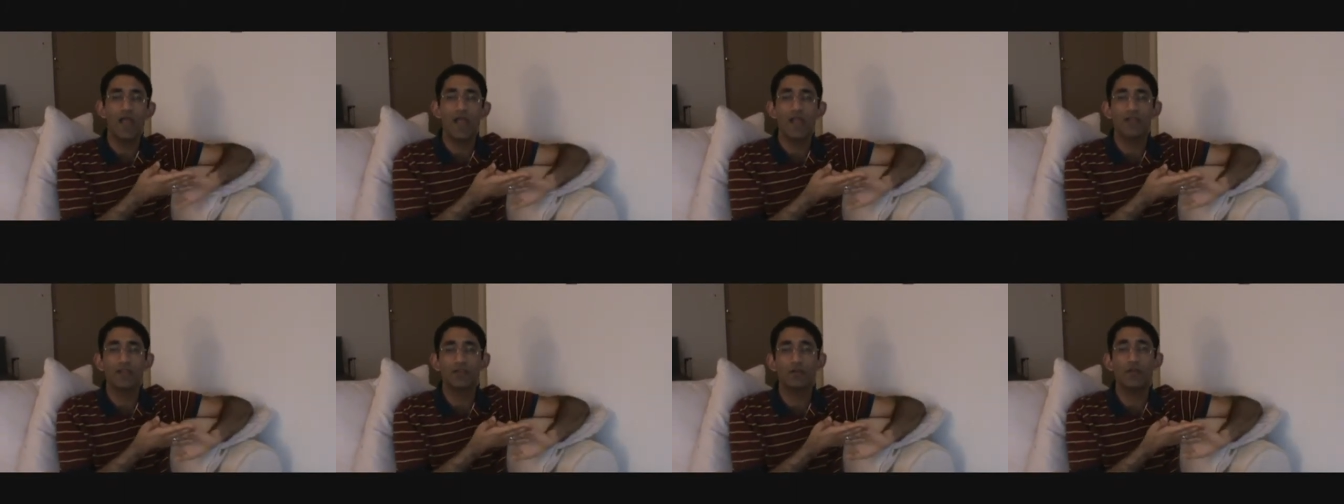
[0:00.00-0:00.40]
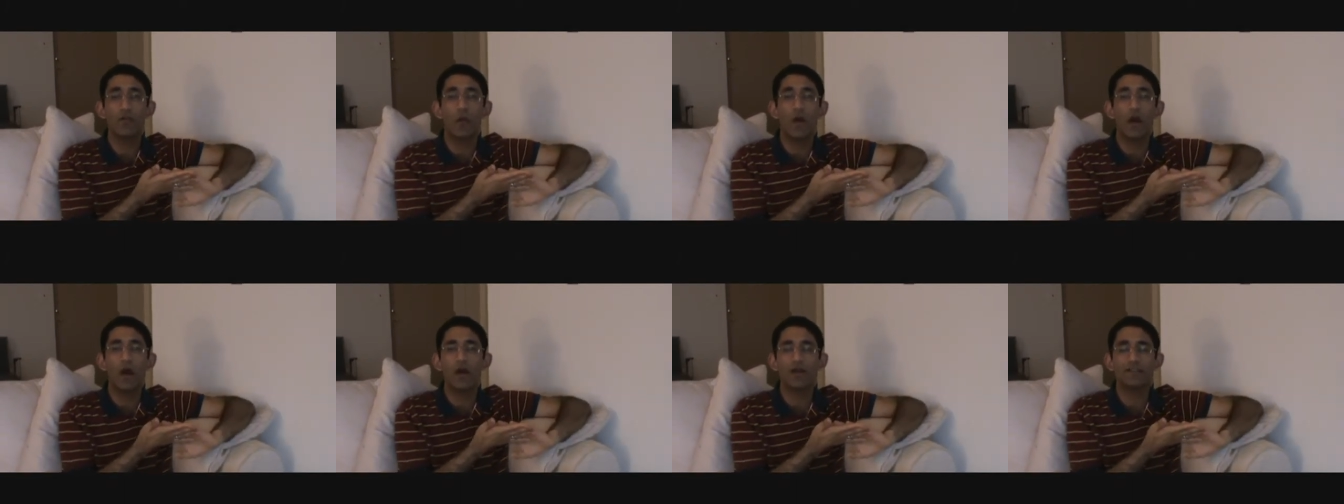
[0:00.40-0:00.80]
and
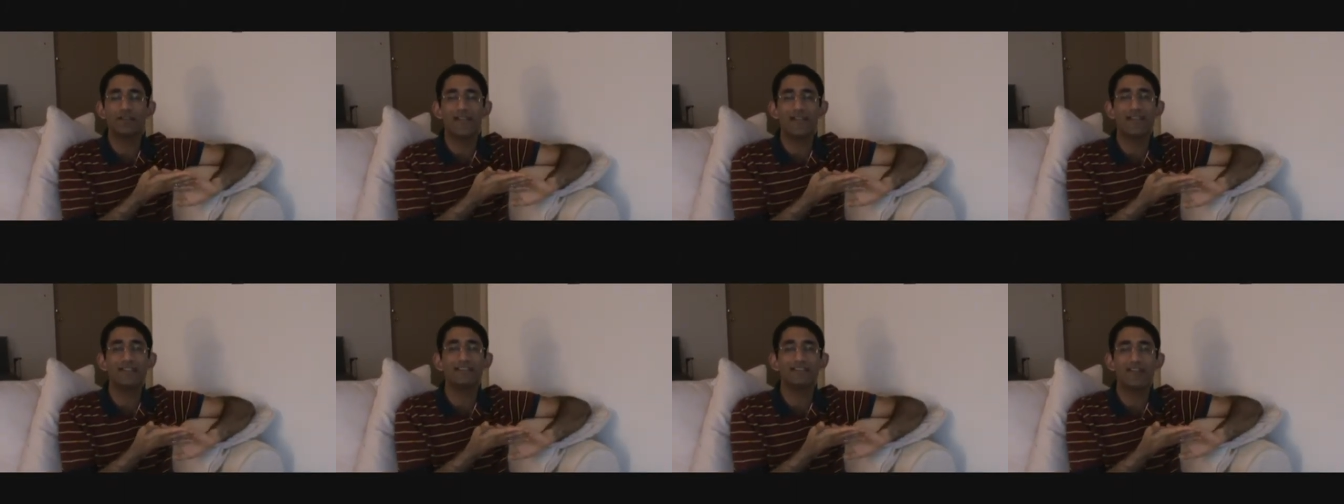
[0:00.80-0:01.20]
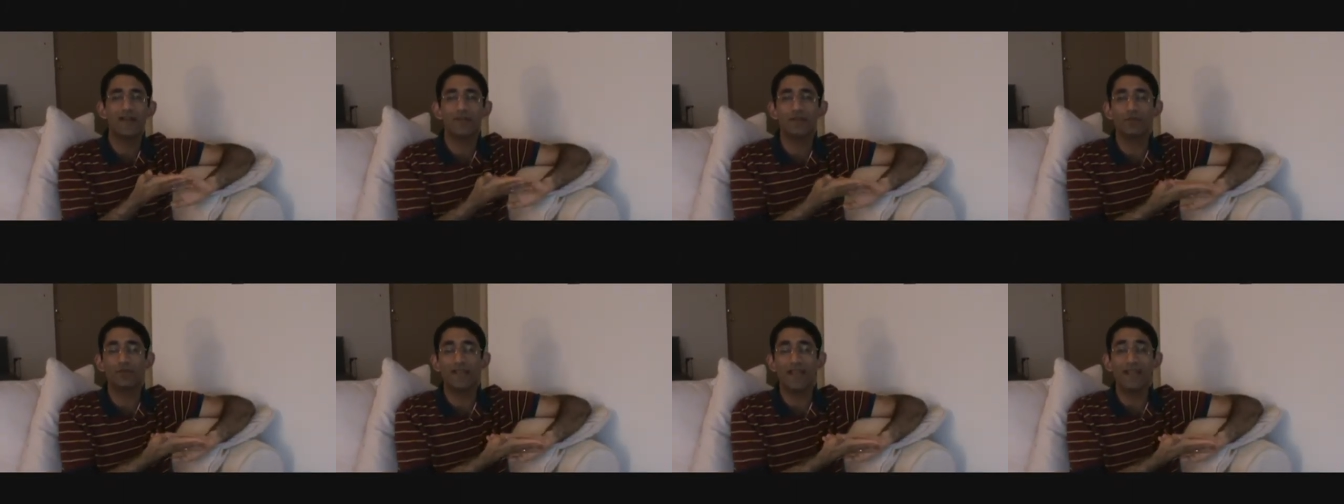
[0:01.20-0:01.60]
you are taking
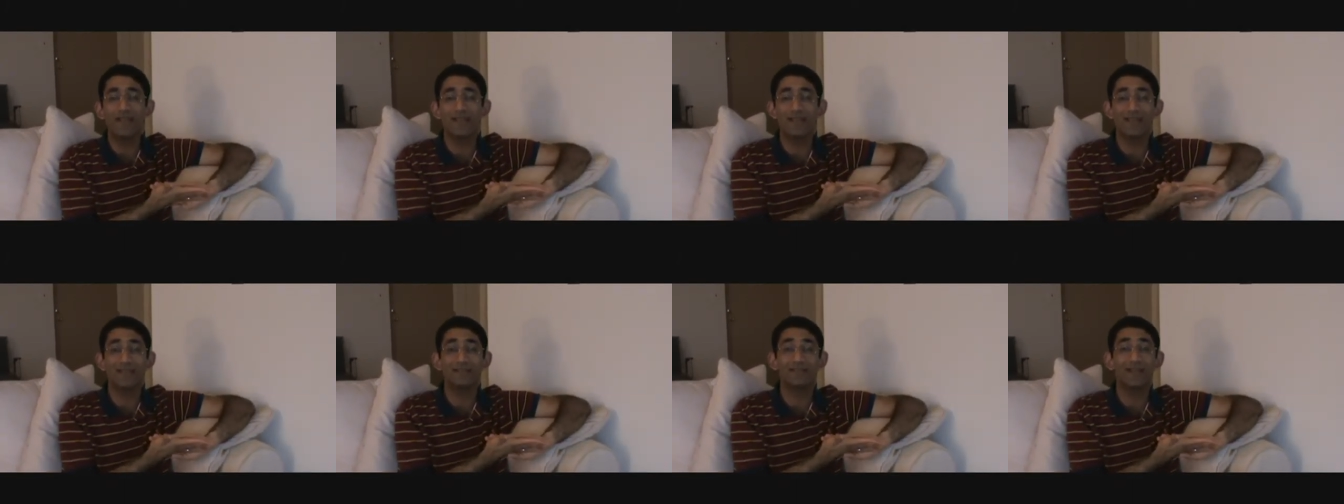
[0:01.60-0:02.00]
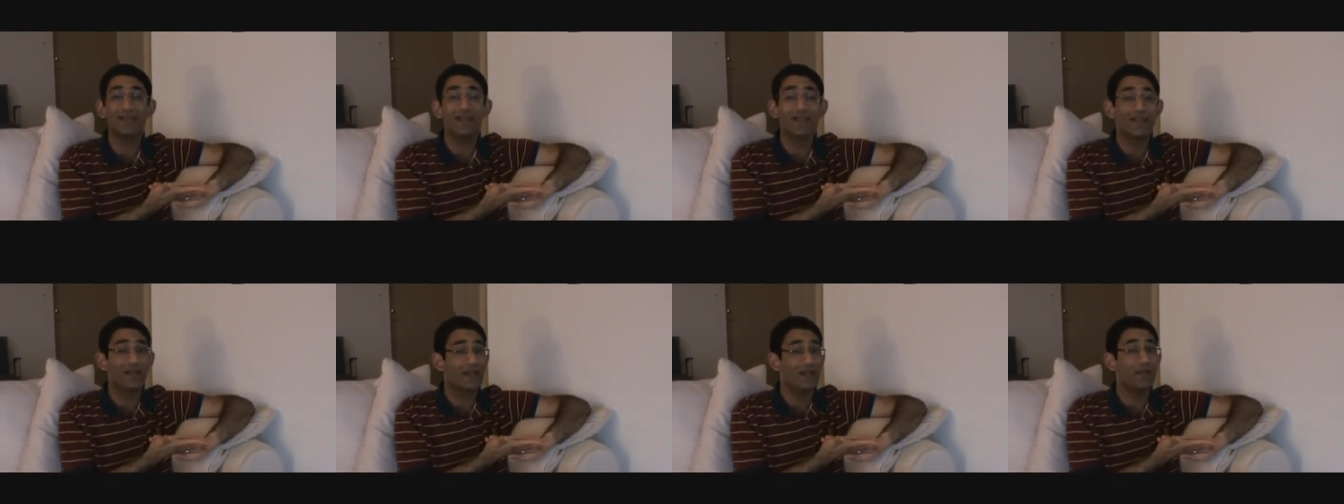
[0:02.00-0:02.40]
7 to 10 days,
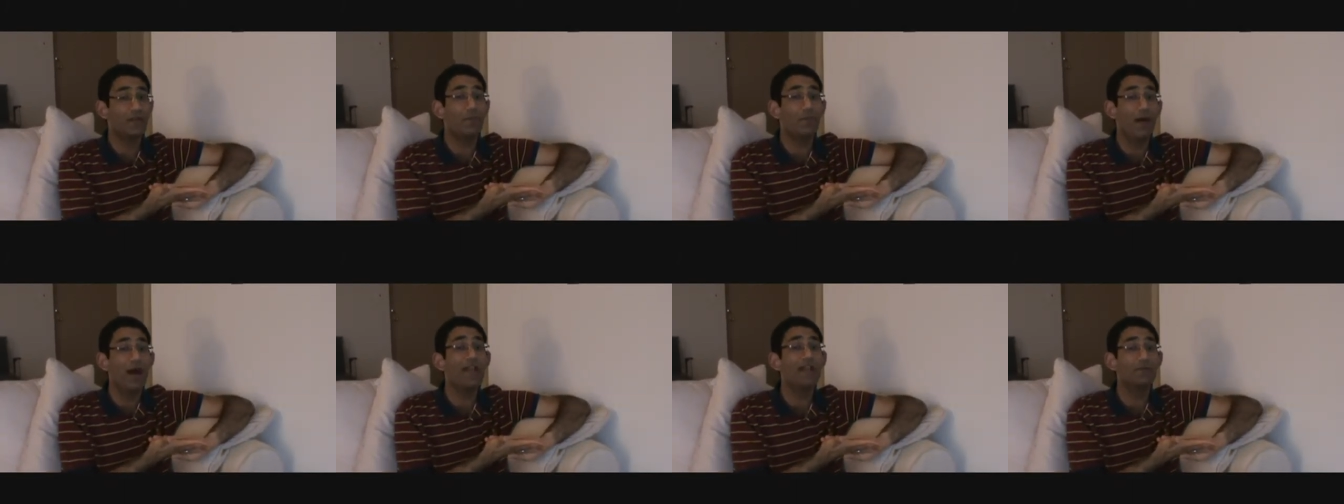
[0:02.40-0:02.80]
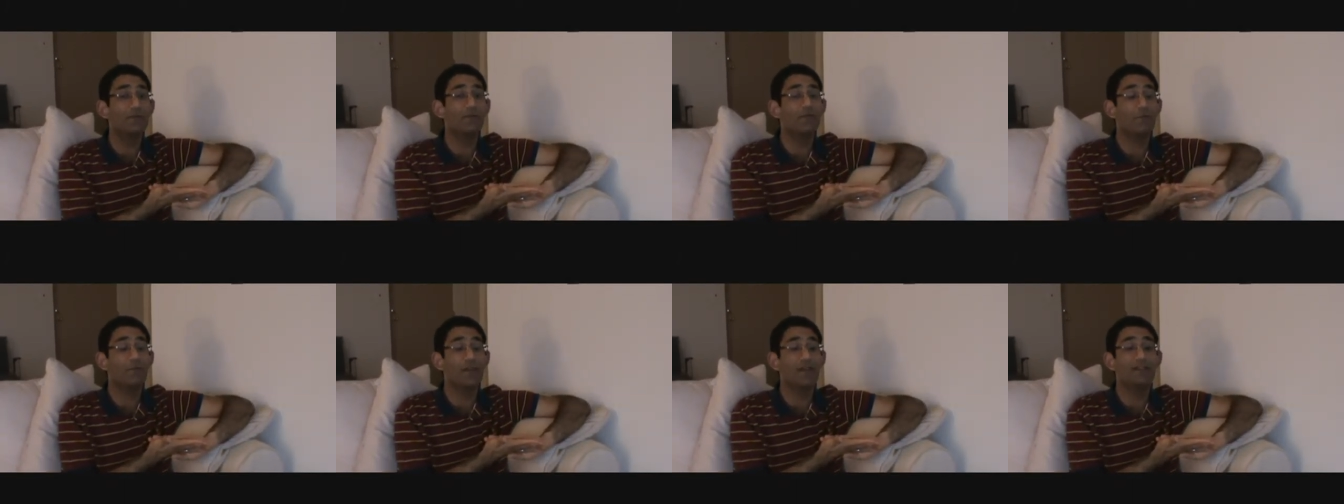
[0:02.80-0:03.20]
it might
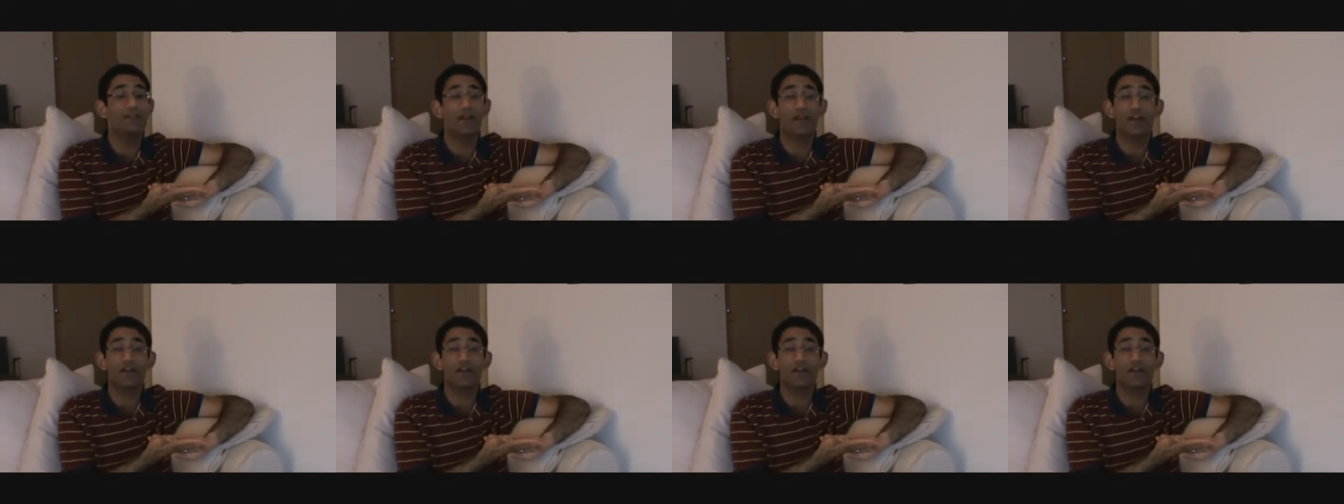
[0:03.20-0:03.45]
freak the